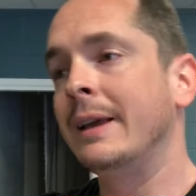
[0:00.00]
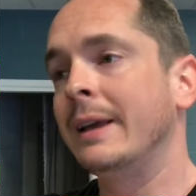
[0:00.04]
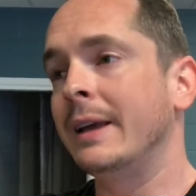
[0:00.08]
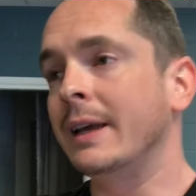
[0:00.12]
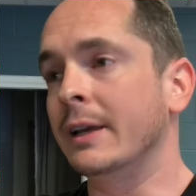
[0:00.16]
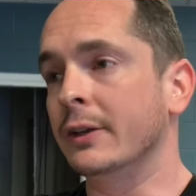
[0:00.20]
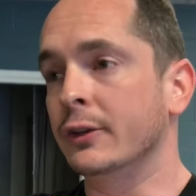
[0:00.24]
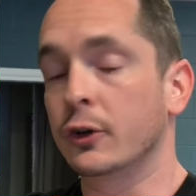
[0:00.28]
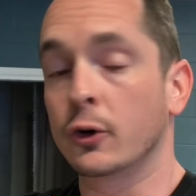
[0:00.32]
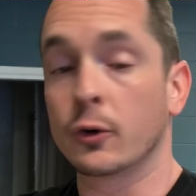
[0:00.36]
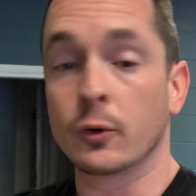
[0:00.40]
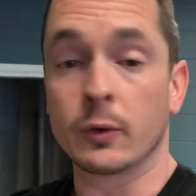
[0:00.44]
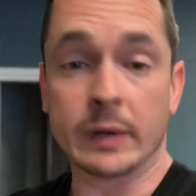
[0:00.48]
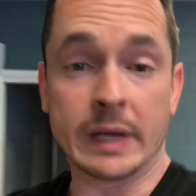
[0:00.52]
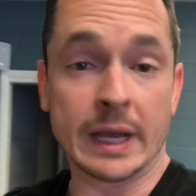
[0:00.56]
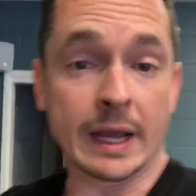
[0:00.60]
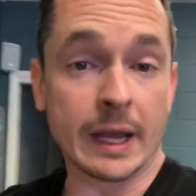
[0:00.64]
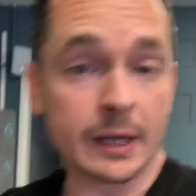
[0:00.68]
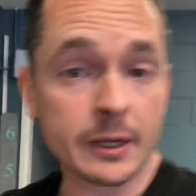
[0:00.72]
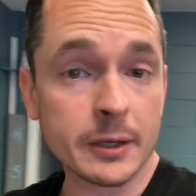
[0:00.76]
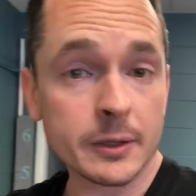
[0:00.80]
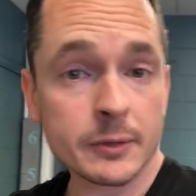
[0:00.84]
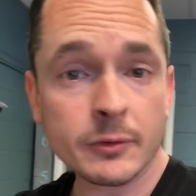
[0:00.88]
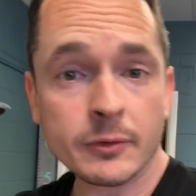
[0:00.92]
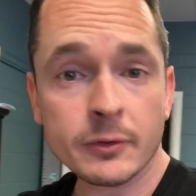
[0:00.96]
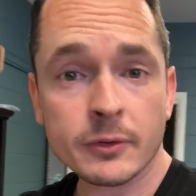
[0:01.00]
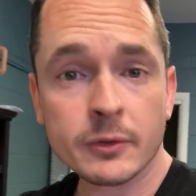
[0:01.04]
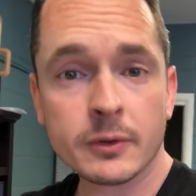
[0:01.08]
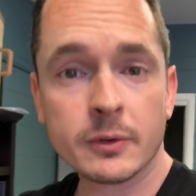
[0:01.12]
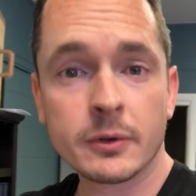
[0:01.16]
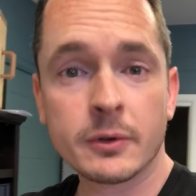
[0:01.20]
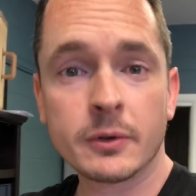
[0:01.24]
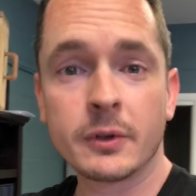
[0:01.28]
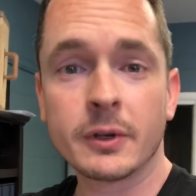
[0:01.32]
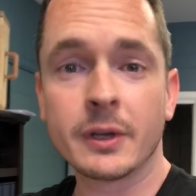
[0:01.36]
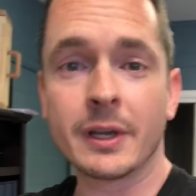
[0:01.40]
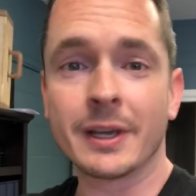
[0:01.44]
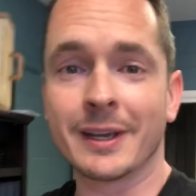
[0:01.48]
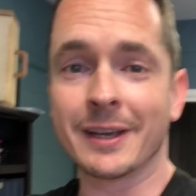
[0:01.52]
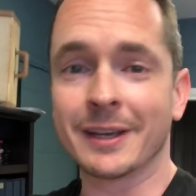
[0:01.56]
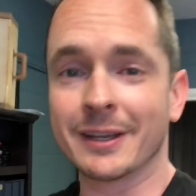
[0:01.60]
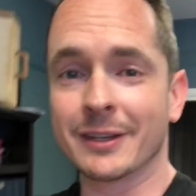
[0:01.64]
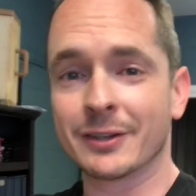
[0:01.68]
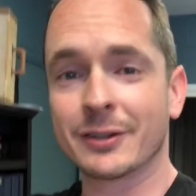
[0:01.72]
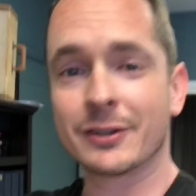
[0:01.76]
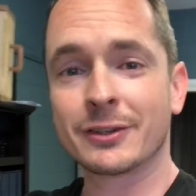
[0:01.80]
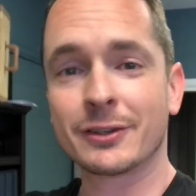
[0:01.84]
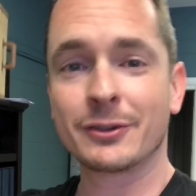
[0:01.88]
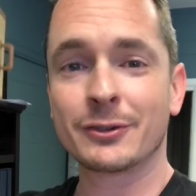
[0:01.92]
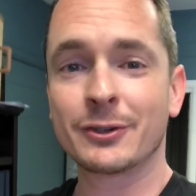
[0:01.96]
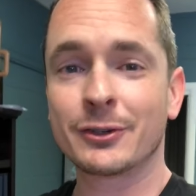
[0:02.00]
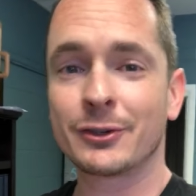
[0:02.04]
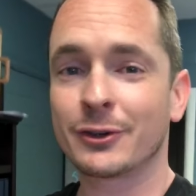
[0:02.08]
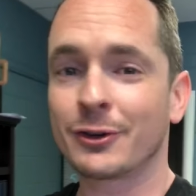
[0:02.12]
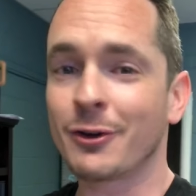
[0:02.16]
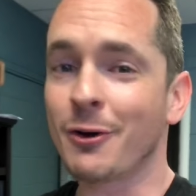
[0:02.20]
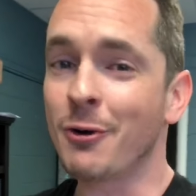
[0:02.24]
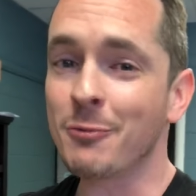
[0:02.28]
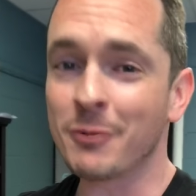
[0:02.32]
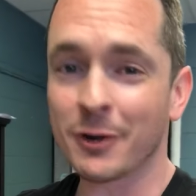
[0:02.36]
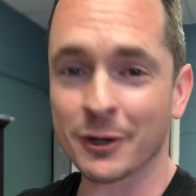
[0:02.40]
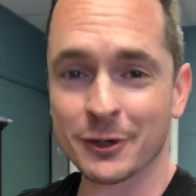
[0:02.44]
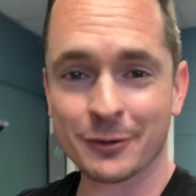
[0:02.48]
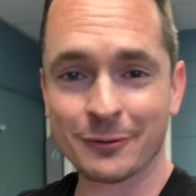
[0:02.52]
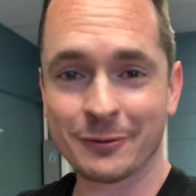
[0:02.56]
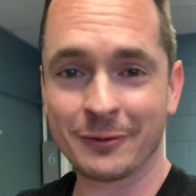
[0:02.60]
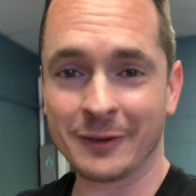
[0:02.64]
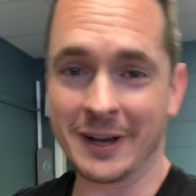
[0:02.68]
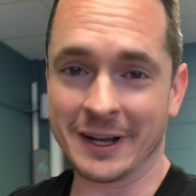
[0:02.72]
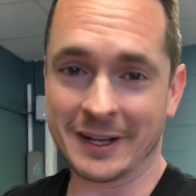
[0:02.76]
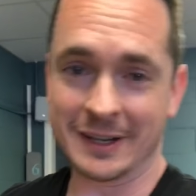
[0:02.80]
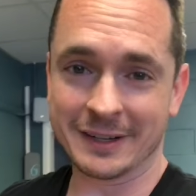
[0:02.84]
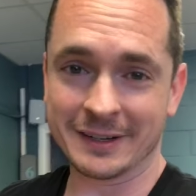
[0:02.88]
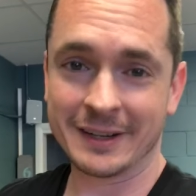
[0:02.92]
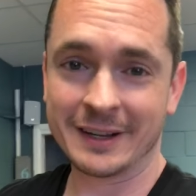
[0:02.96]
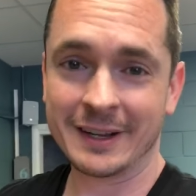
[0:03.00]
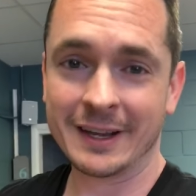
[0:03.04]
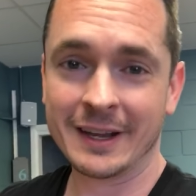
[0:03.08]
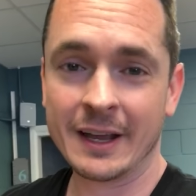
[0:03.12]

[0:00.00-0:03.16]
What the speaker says: It's creative. It's so much fun.